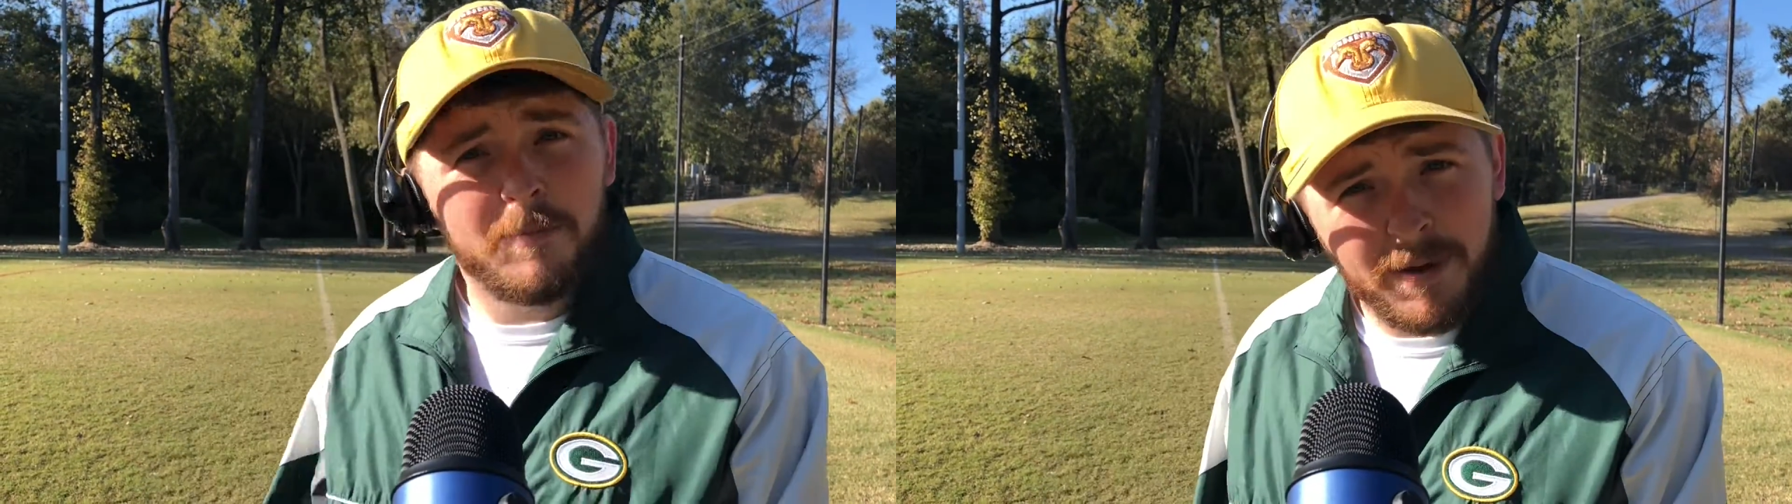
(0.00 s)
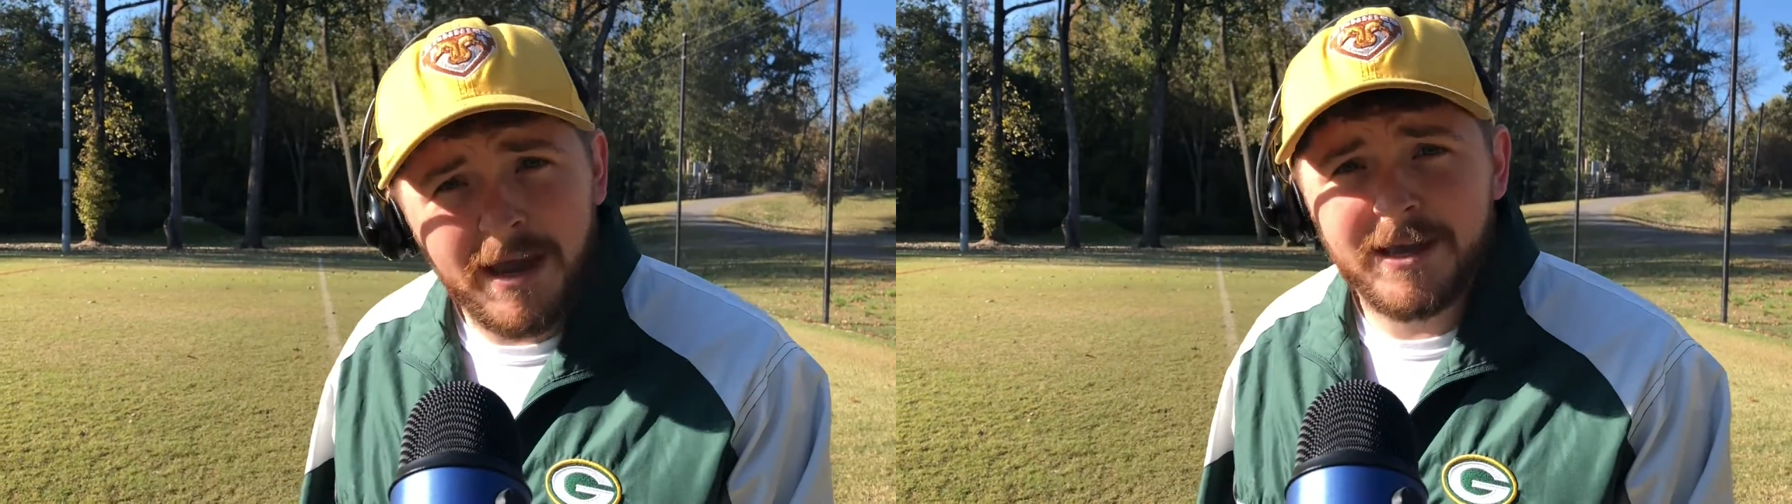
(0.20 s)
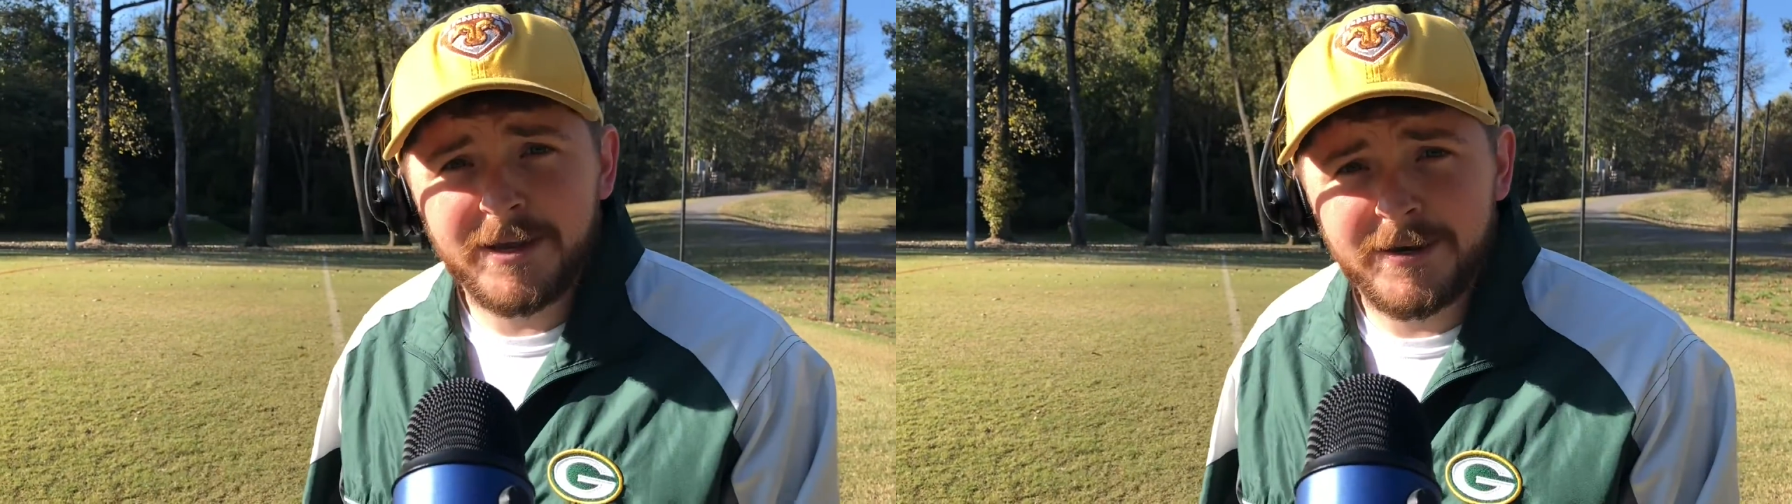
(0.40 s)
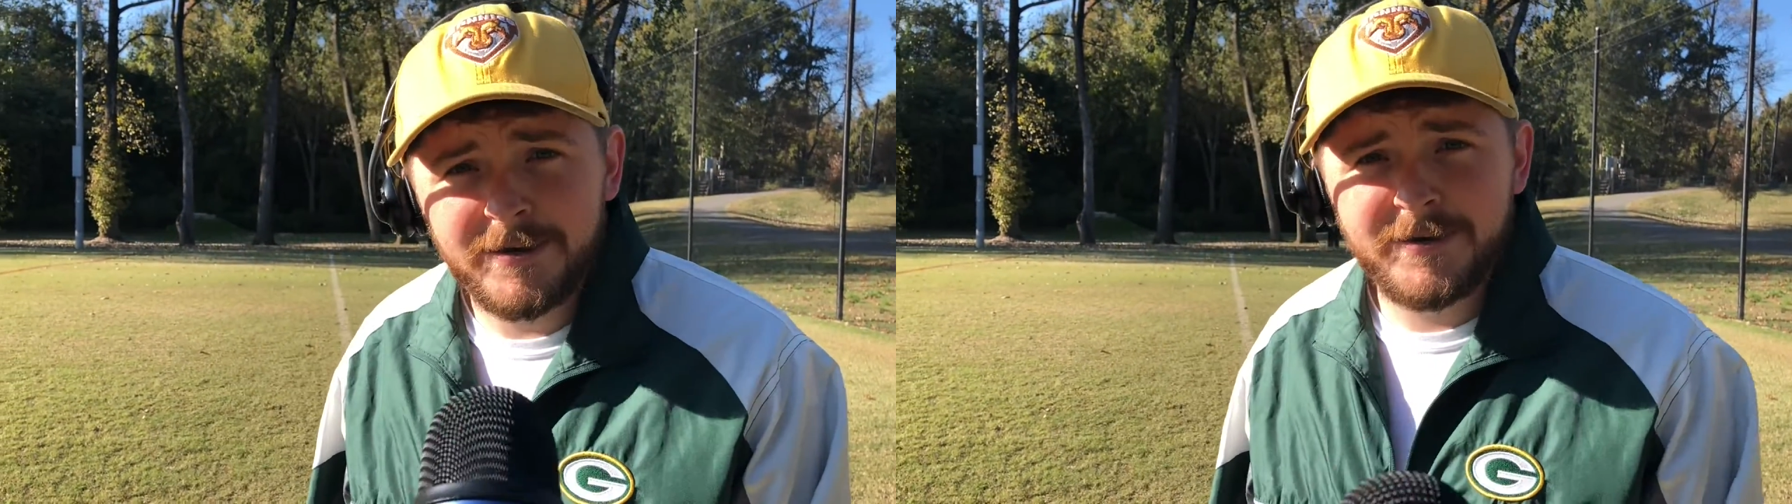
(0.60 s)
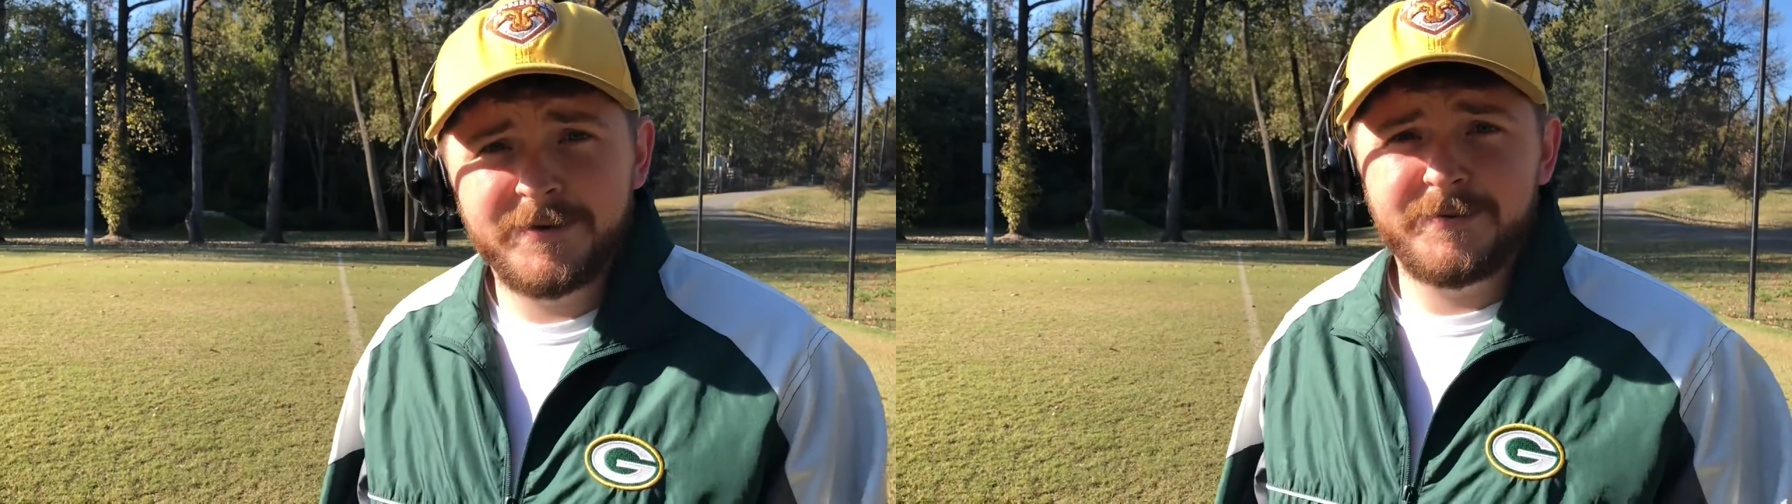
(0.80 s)
bacon.
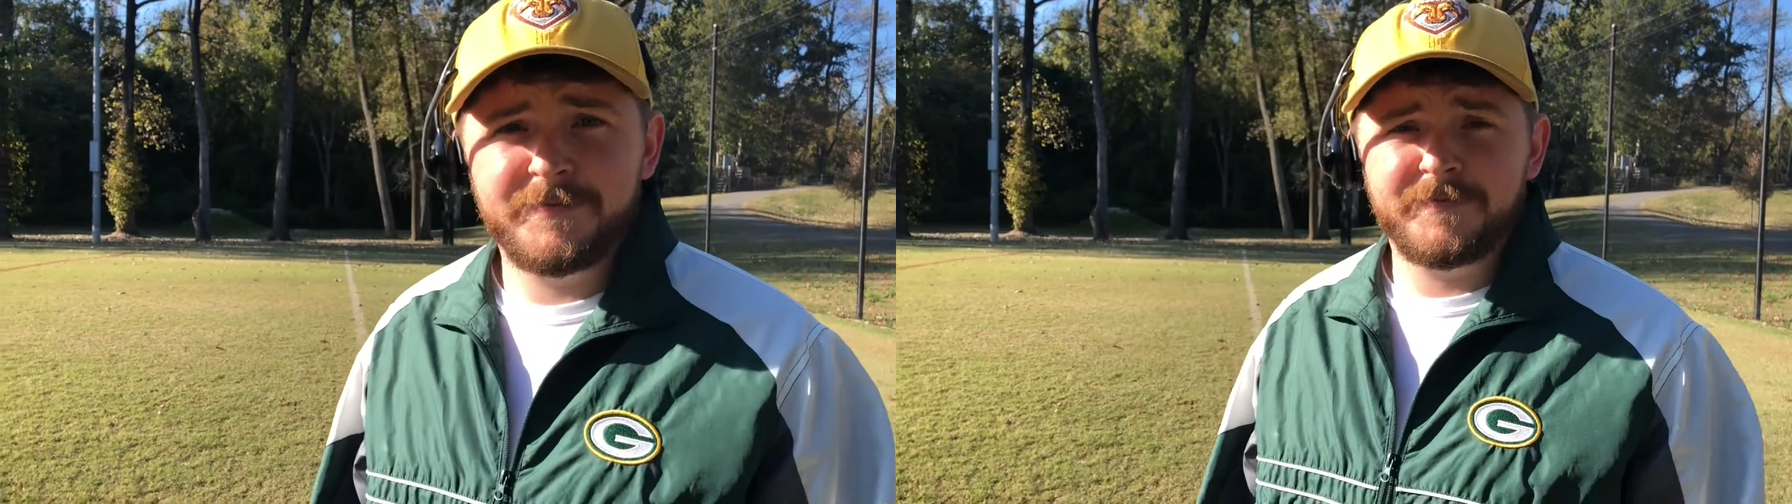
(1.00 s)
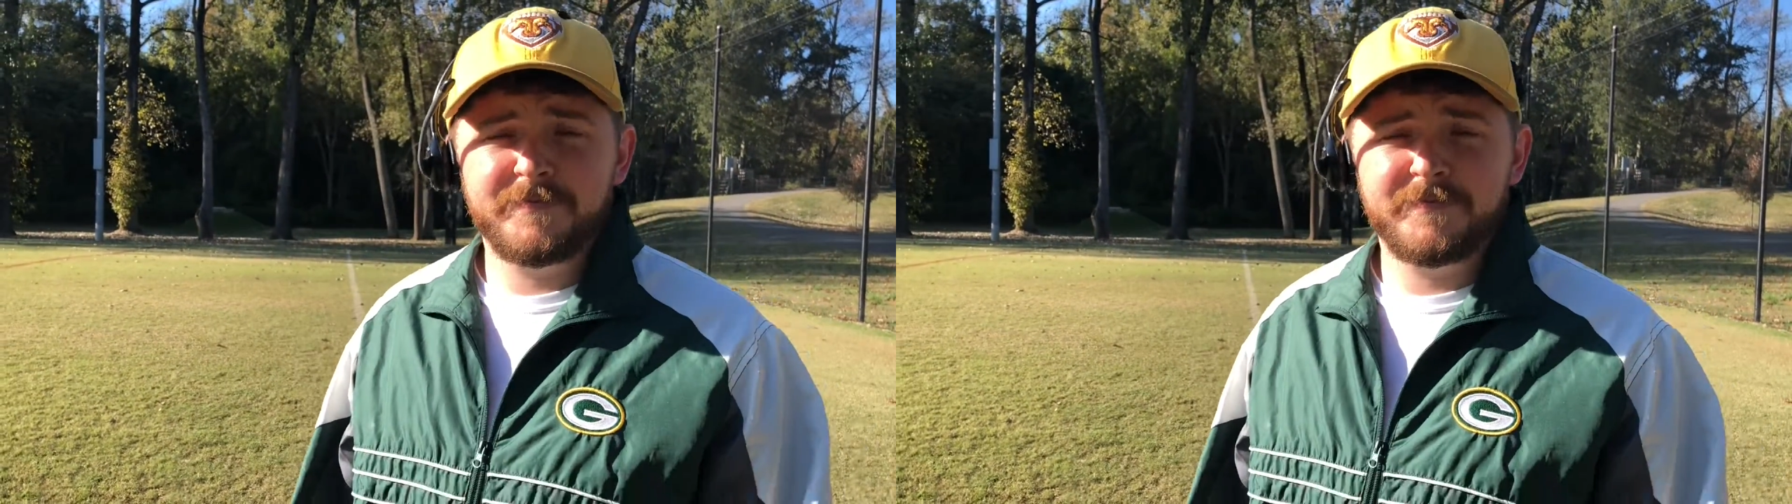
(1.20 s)
One